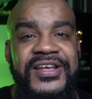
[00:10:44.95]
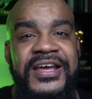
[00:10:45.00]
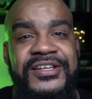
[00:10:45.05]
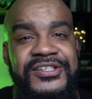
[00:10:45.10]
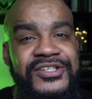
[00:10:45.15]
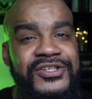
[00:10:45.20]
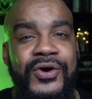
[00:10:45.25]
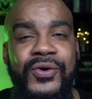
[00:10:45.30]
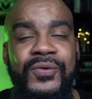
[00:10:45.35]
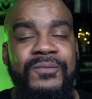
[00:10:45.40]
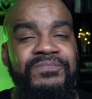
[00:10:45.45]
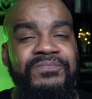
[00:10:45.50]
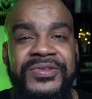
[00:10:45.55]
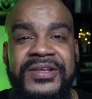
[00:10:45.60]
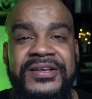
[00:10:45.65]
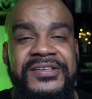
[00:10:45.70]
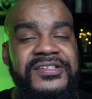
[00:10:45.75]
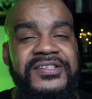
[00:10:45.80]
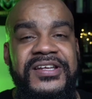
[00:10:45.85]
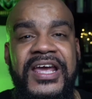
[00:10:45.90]
And so
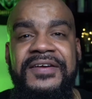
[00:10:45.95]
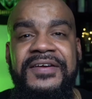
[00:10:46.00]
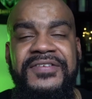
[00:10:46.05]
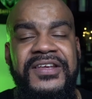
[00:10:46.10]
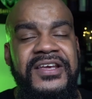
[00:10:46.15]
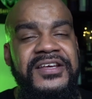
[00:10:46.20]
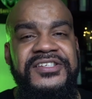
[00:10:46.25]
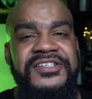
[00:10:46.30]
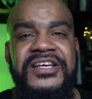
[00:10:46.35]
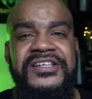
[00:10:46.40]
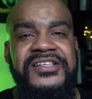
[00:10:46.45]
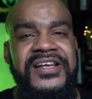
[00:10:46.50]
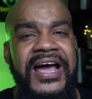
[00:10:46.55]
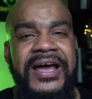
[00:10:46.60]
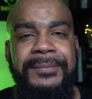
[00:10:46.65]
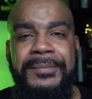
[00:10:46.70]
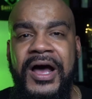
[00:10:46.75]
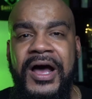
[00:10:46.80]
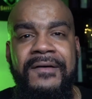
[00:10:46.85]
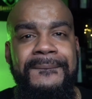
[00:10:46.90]
safety is just kind
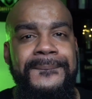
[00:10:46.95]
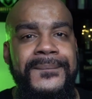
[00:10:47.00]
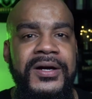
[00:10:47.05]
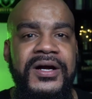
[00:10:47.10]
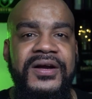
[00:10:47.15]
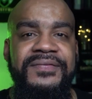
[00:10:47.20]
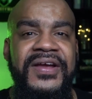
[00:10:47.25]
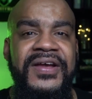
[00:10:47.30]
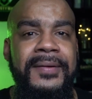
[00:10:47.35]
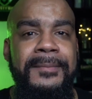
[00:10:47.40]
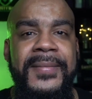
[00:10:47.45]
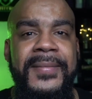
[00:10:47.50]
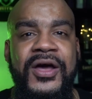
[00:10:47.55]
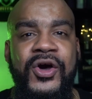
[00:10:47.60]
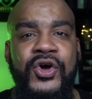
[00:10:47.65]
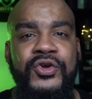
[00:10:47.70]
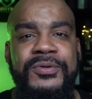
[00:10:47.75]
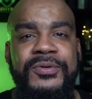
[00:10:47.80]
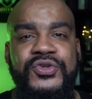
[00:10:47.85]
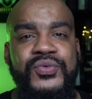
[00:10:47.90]
of a perfect
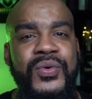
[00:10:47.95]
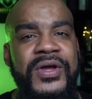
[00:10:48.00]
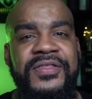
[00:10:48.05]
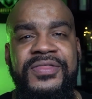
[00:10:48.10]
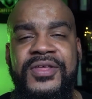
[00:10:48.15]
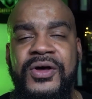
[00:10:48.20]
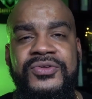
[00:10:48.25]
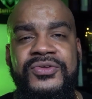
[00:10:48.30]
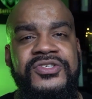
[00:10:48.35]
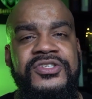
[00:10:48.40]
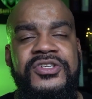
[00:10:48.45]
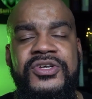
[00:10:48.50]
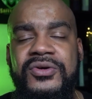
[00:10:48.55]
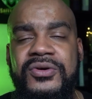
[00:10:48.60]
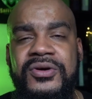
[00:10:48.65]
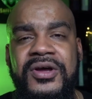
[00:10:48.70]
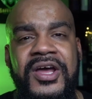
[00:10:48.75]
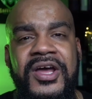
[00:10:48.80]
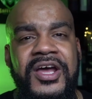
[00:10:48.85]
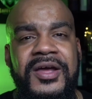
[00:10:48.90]
meld between those two,